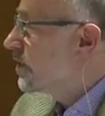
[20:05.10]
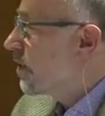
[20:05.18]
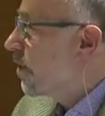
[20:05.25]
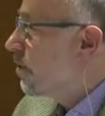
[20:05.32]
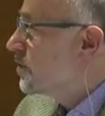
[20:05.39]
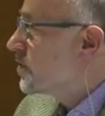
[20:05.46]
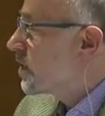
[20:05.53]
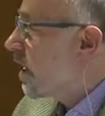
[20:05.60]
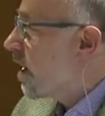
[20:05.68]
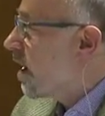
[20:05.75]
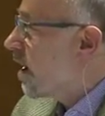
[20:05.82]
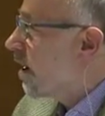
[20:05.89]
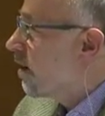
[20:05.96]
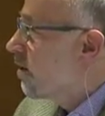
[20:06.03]
zones
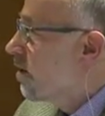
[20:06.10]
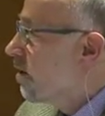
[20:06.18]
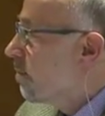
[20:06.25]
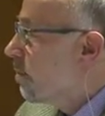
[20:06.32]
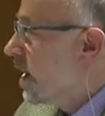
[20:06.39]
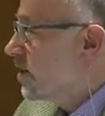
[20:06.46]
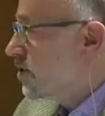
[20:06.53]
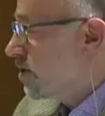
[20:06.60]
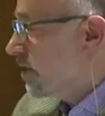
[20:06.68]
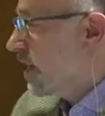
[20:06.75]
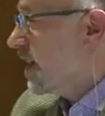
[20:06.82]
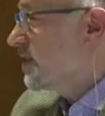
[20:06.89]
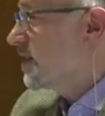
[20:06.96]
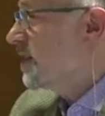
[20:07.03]
are much
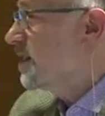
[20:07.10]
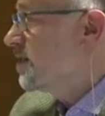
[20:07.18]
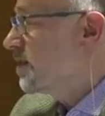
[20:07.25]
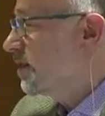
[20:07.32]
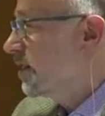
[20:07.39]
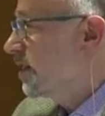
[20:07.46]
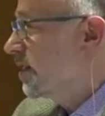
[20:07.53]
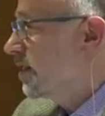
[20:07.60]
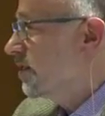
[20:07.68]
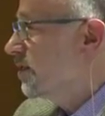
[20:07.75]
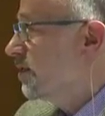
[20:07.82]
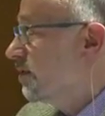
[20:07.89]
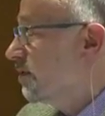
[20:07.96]
less easily